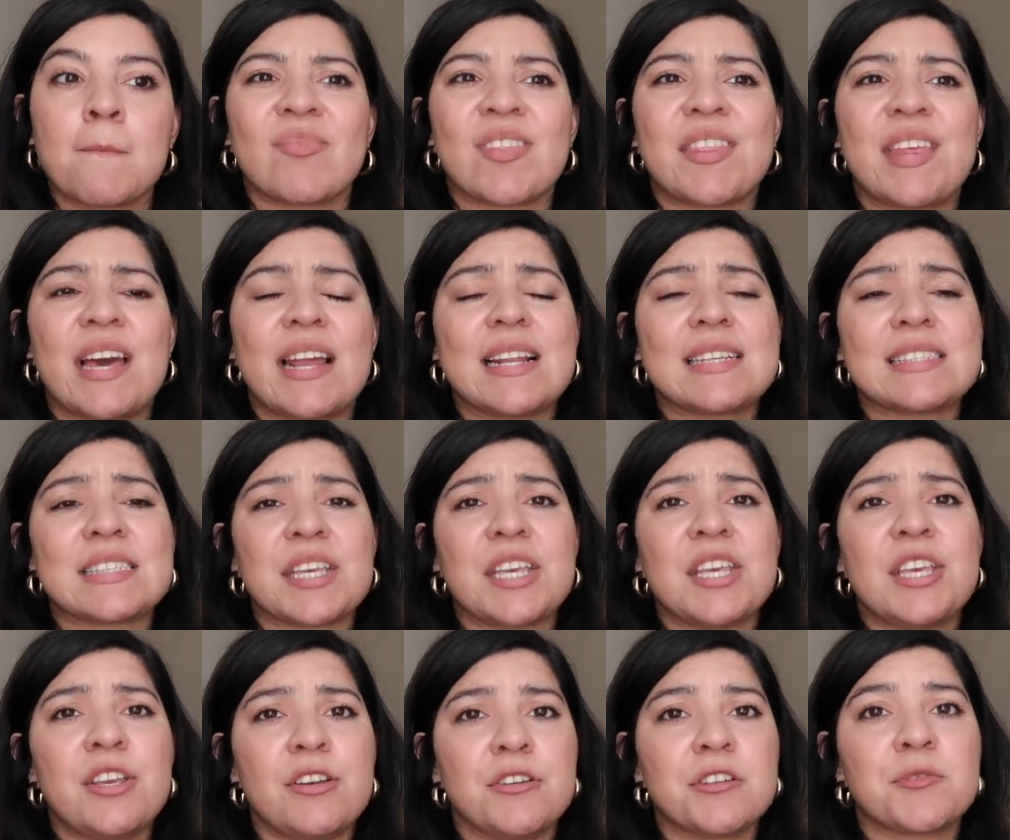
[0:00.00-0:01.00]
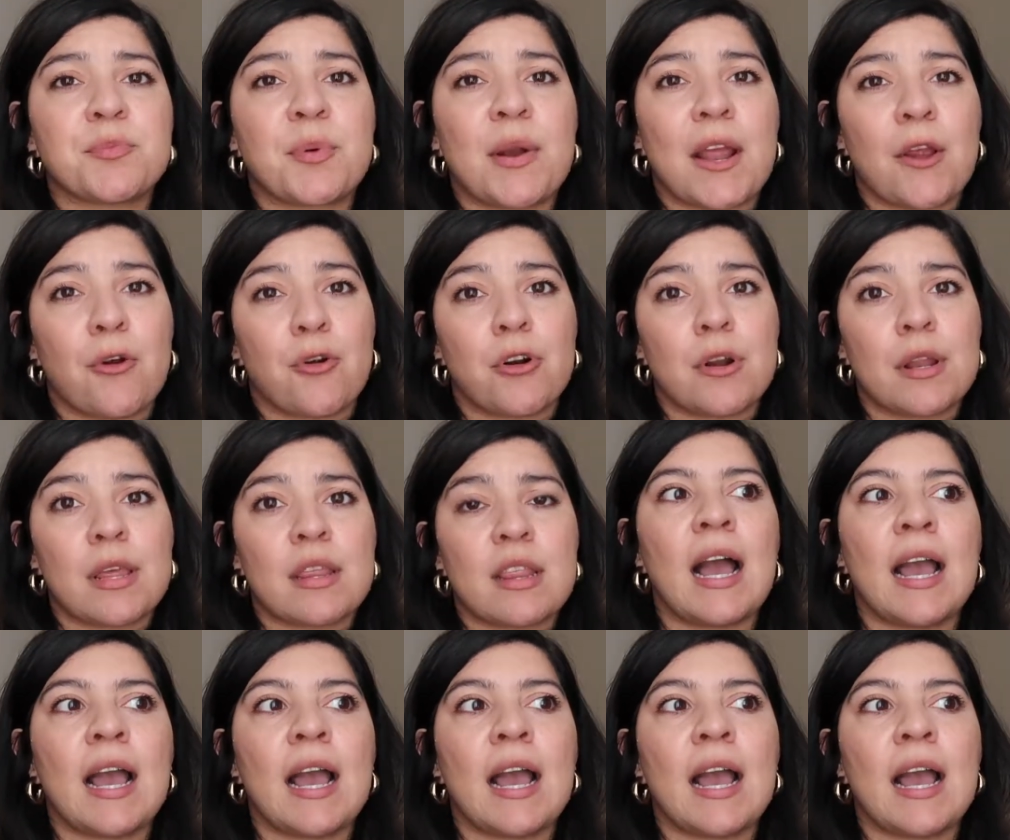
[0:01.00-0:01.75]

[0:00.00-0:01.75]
that is a huge priority.